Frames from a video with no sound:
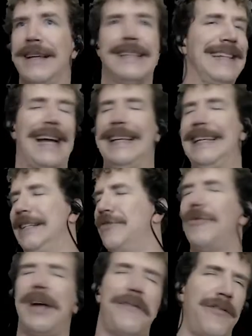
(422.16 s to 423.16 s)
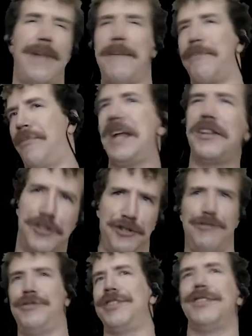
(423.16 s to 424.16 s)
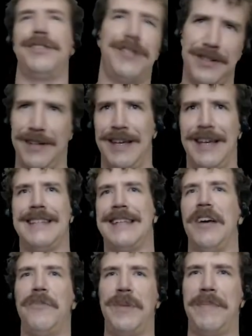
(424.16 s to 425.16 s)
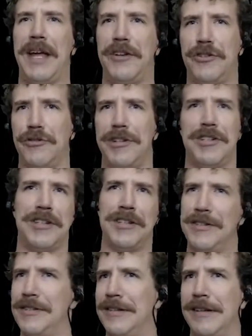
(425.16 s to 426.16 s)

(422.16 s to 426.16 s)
I need to wait for my brain juices to help me make choices.